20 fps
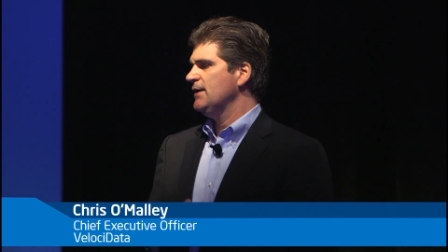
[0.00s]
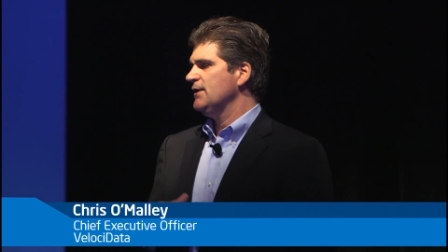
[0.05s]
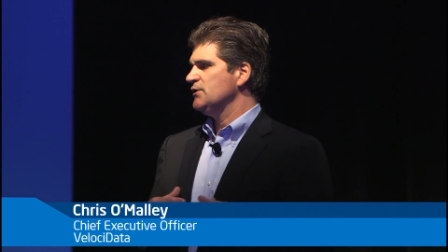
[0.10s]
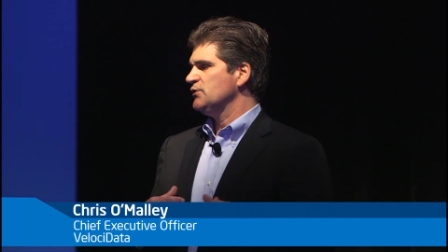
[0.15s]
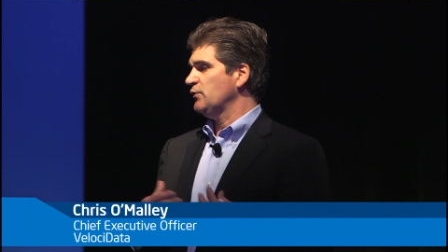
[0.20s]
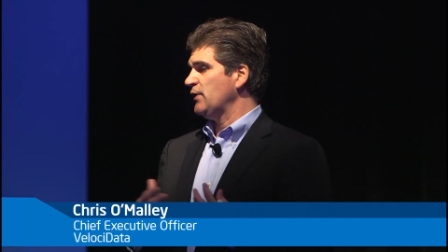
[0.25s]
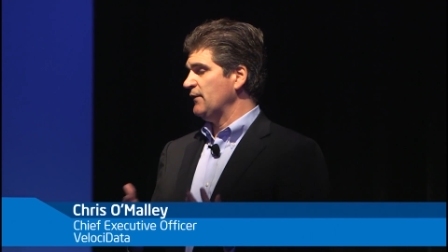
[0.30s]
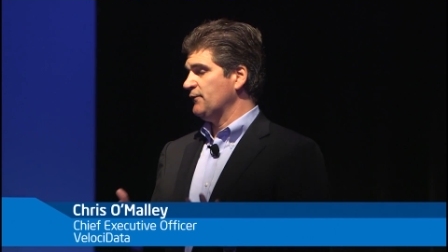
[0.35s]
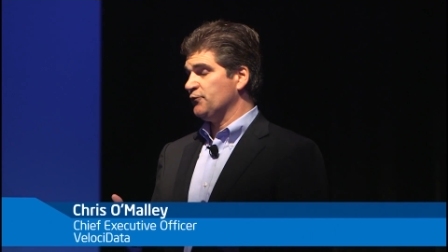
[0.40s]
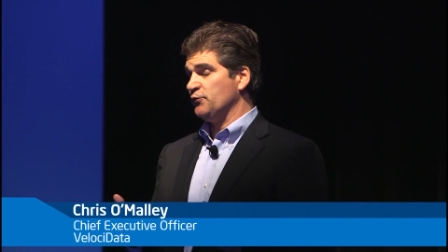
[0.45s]

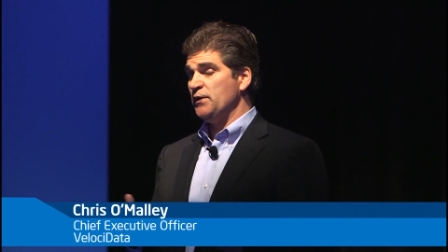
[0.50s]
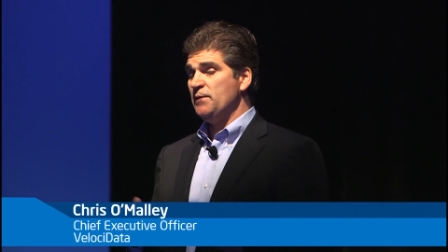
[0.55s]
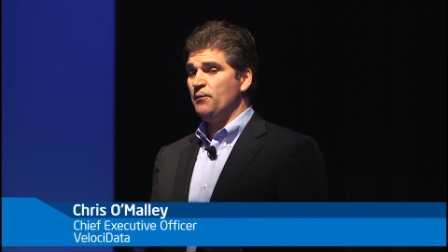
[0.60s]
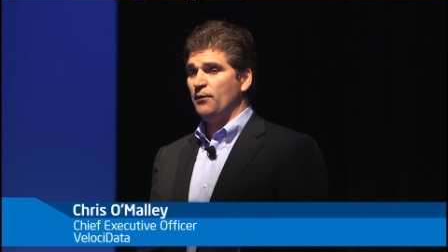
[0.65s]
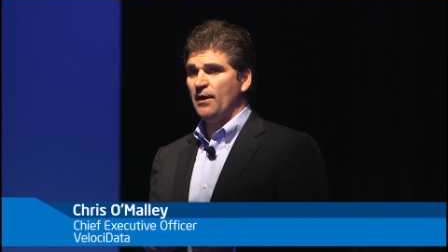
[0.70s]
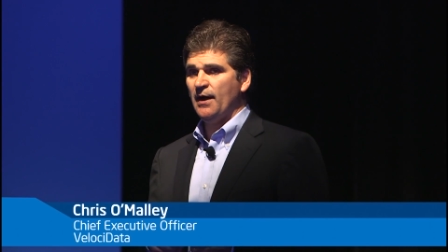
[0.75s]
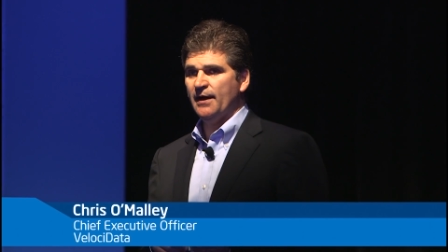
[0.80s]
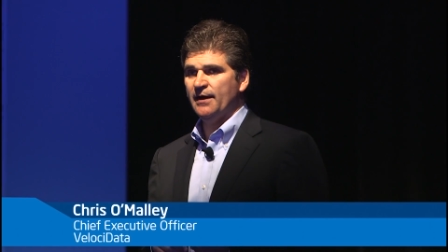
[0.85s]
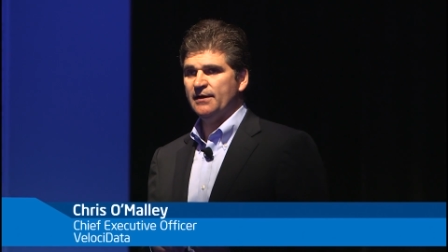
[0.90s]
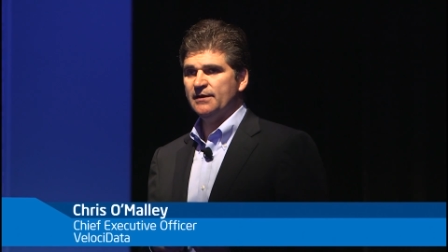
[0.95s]
So we have three
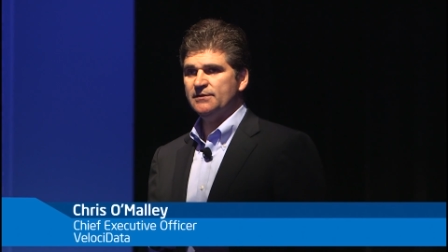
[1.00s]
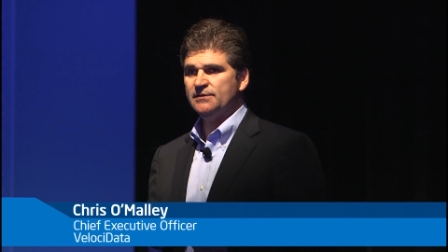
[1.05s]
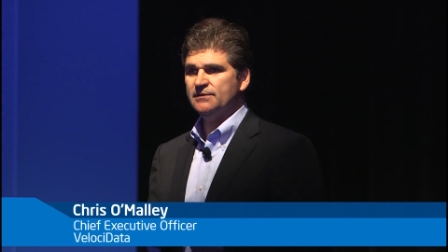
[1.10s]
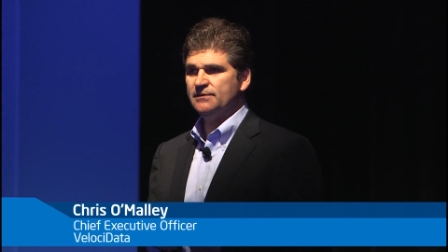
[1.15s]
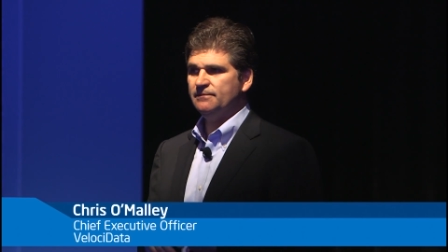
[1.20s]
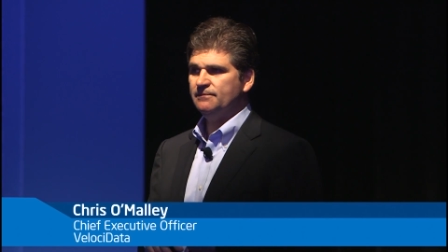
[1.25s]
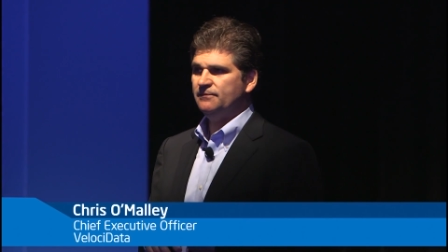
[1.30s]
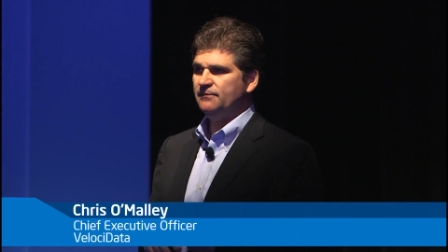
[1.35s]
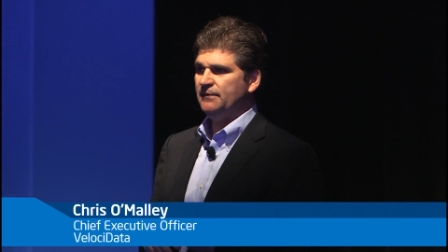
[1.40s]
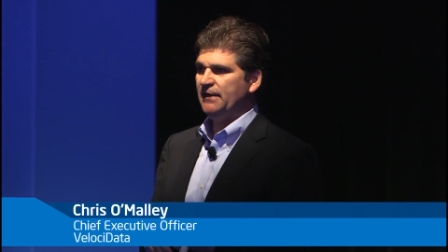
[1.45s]

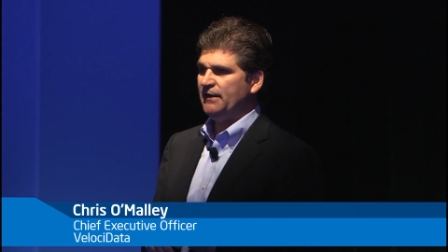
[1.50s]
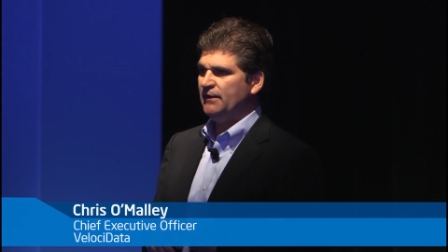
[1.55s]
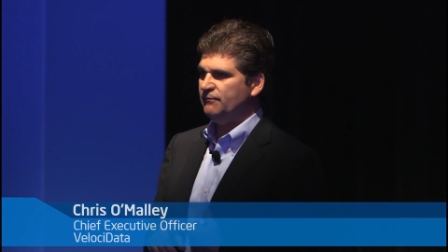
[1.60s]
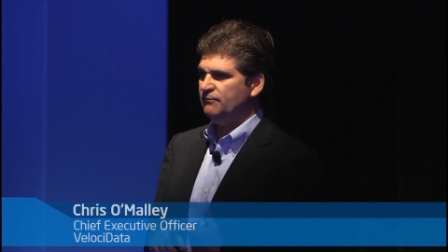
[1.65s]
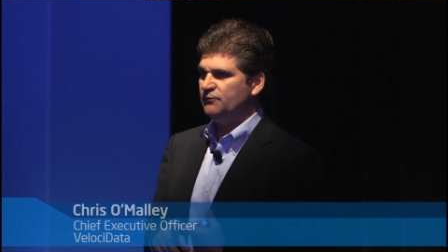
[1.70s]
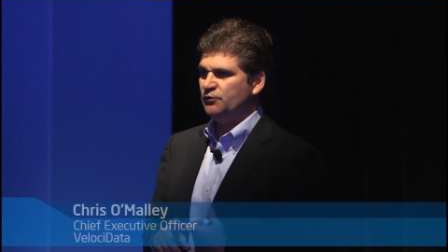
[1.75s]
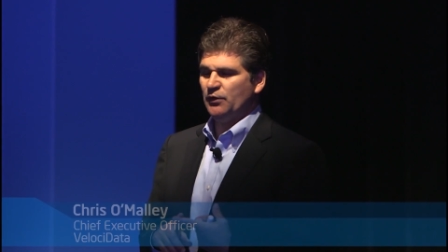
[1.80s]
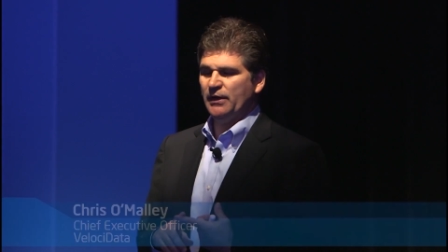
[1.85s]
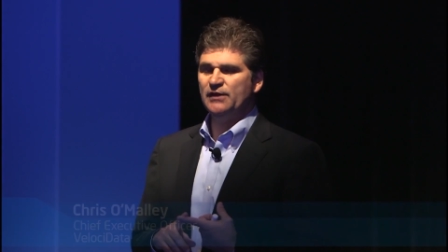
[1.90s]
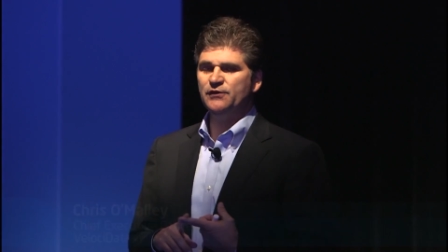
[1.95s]
products, data
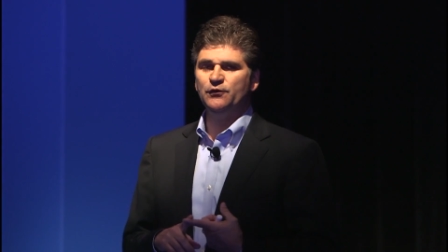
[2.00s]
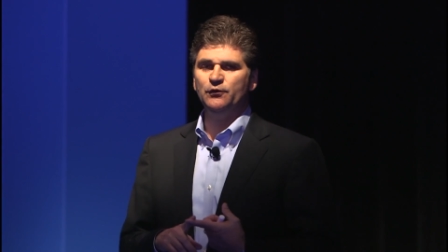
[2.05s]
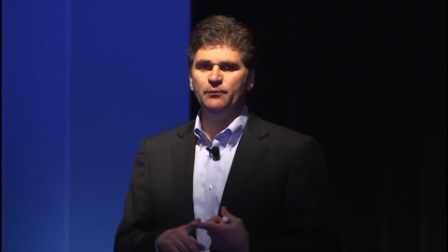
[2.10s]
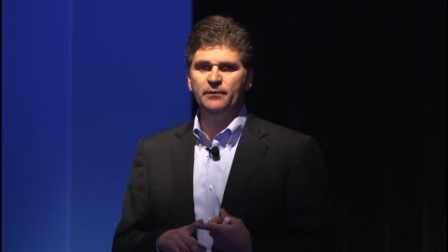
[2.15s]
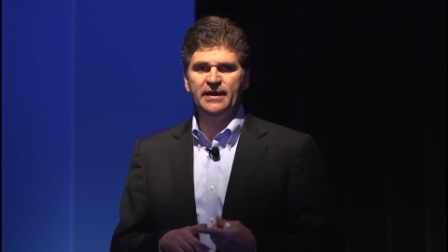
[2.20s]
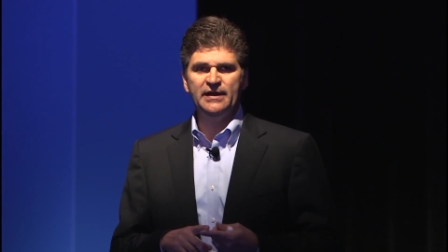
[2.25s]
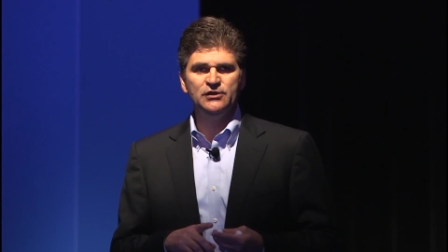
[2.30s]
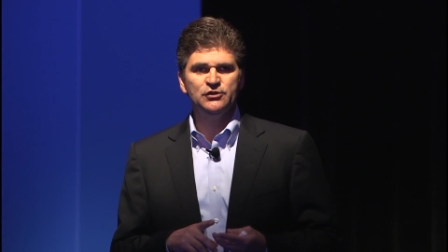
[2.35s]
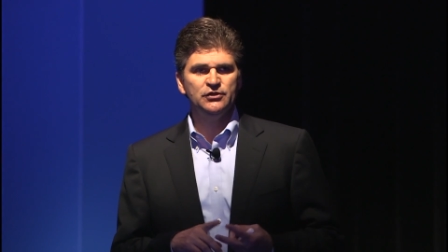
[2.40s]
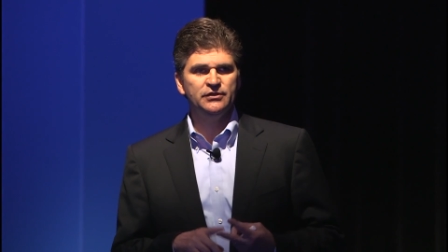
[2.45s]

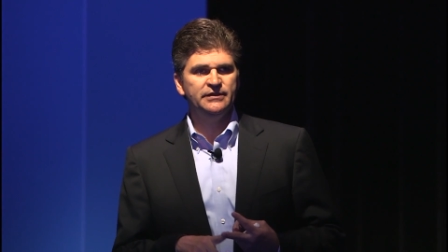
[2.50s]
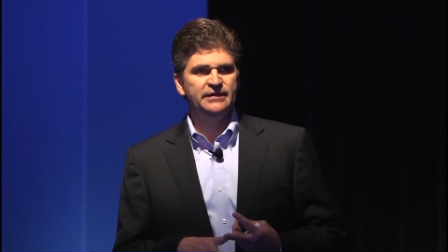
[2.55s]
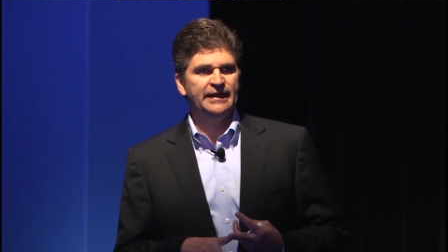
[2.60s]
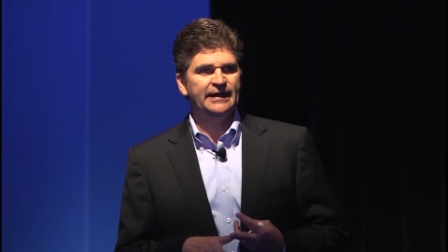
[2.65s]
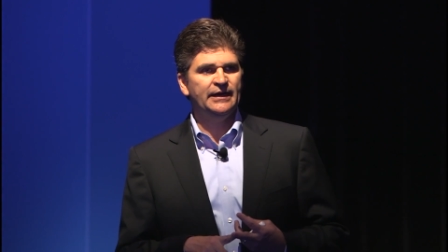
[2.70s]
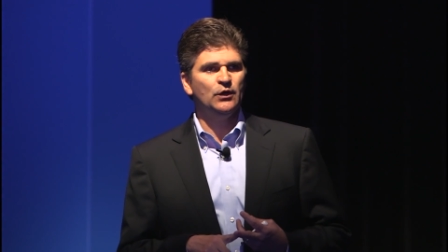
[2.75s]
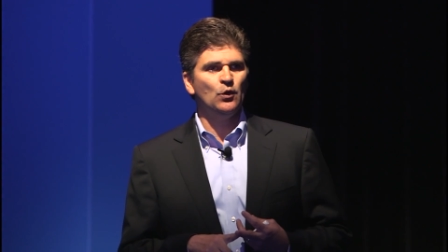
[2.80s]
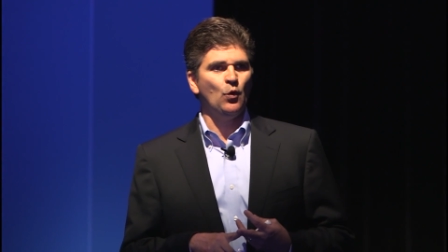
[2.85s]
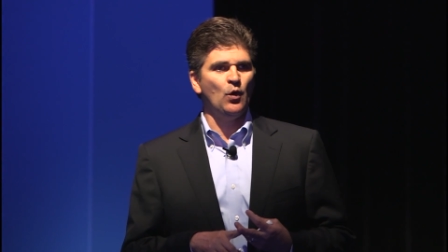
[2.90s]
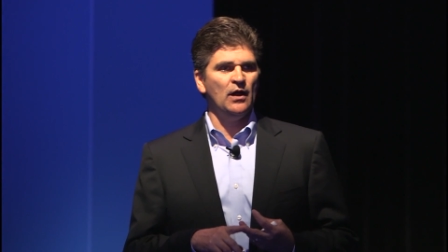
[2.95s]
transformation,
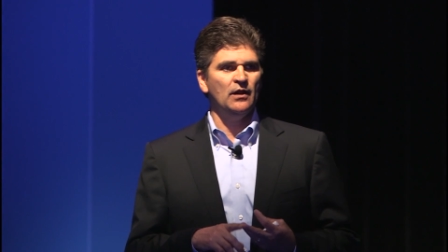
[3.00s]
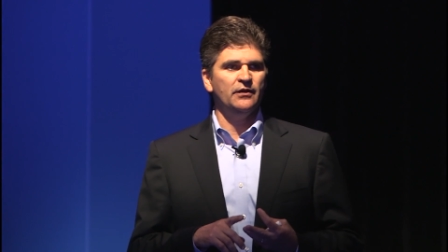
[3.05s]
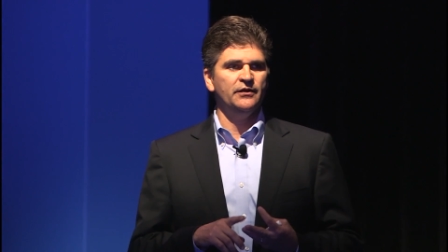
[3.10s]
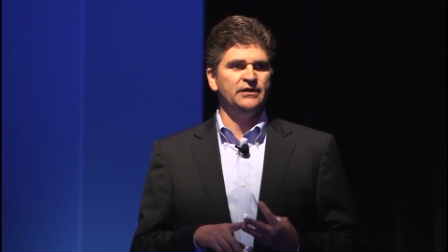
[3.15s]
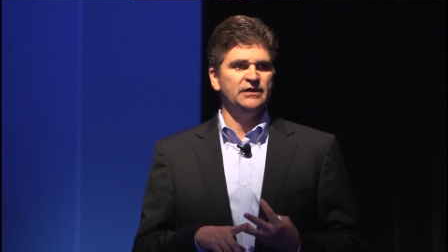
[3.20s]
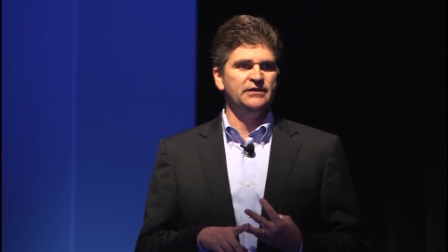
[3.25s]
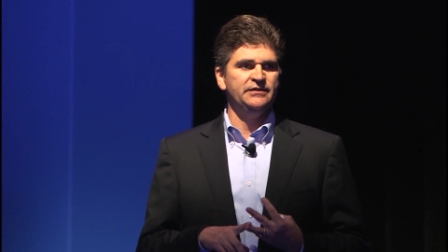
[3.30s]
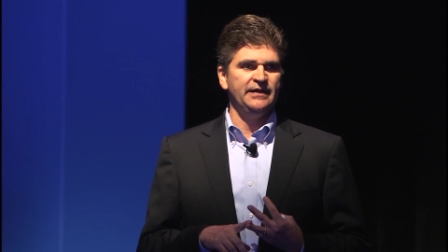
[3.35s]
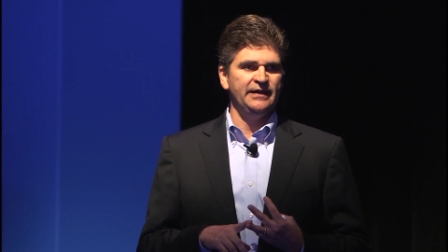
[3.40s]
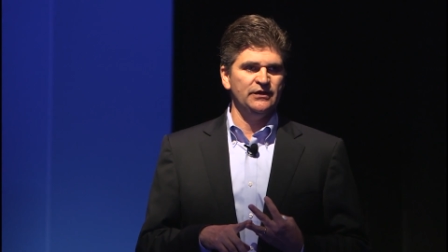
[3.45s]
data
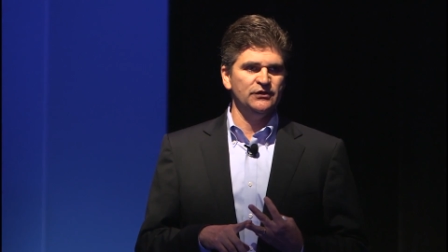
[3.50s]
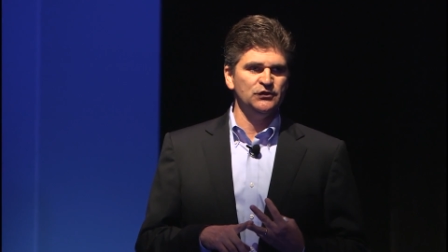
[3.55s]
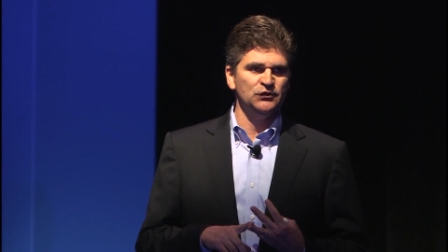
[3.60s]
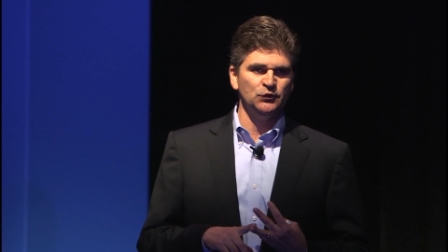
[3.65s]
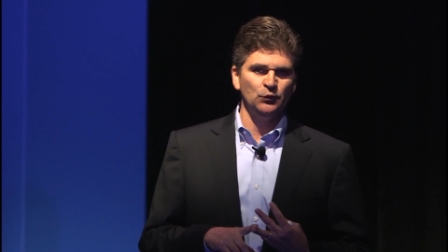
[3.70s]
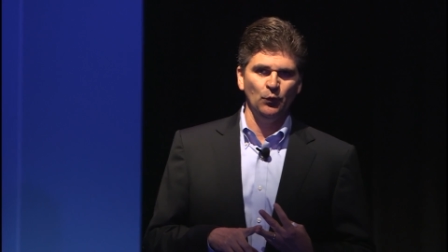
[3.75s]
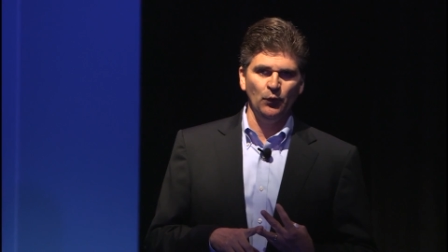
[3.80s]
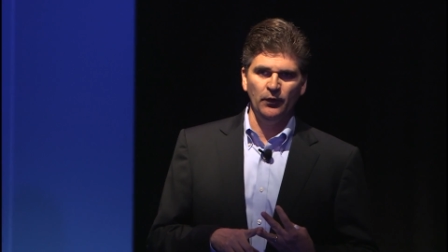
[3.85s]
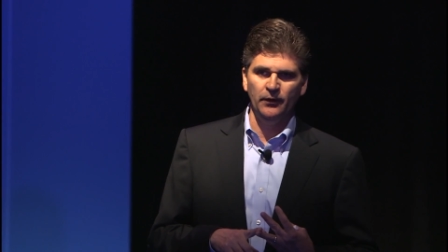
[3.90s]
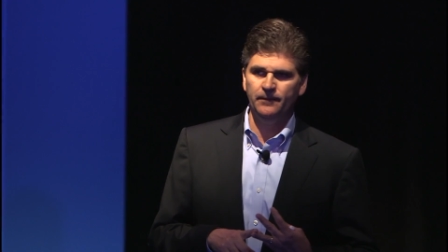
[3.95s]
quality, data
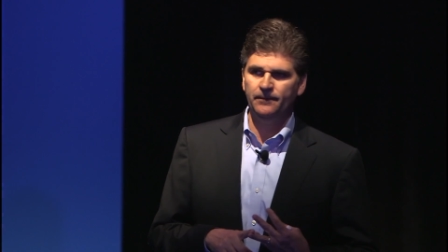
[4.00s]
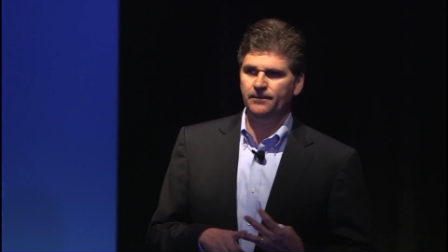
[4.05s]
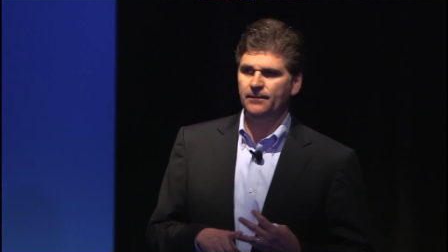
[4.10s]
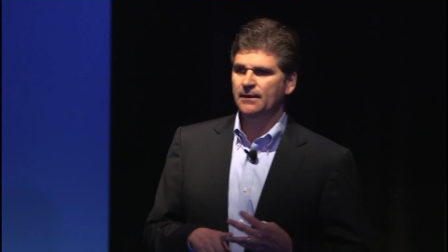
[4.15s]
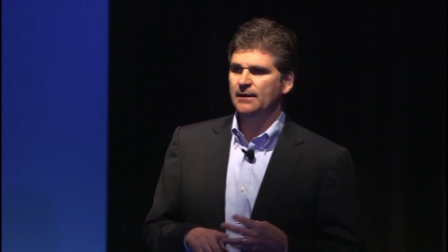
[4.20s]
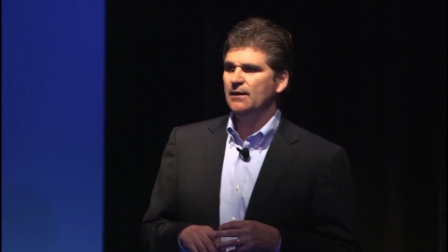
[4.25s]
sort,